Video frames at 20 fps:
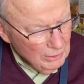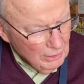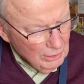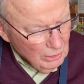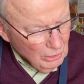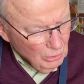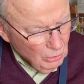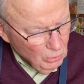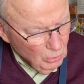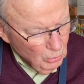
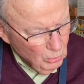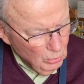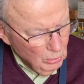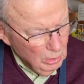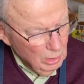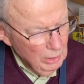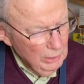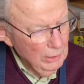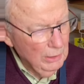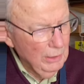hole
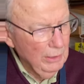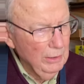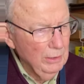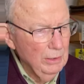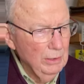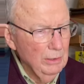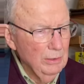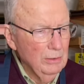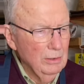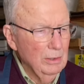
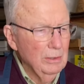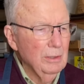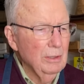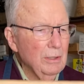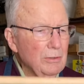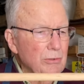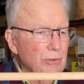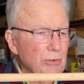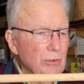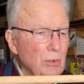that
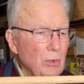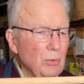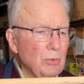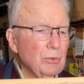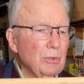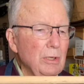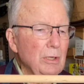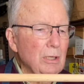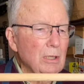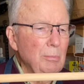this goes
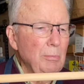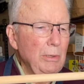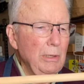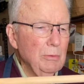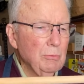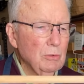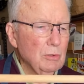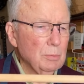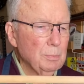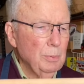into. It
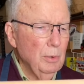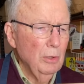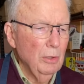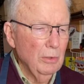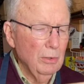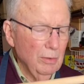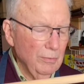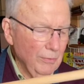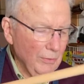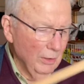was part
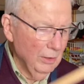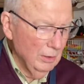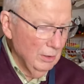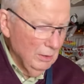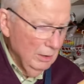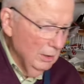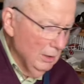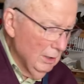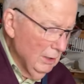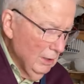of
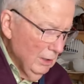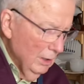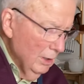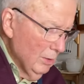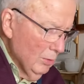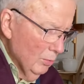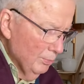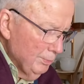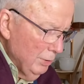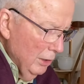
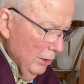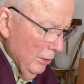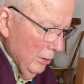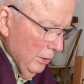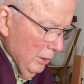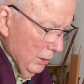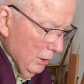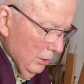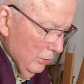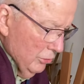the
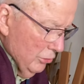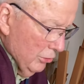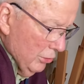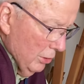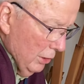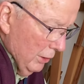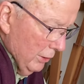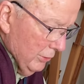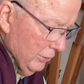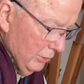
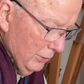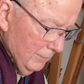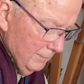construction.